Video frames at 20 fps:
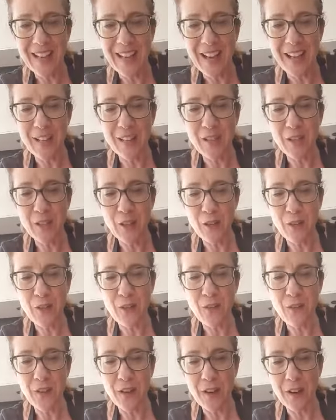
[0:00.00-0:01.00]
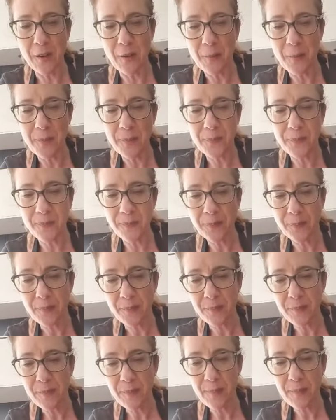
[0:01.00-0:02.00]
And it's good fun.
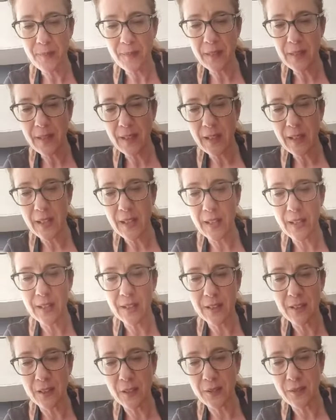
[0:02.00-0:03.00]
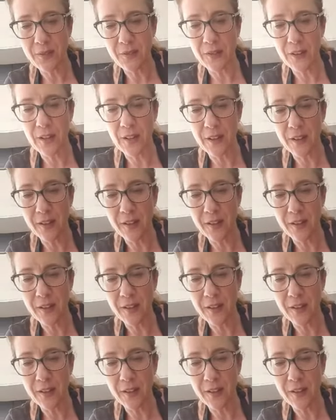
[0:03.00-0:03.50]
It is good fun.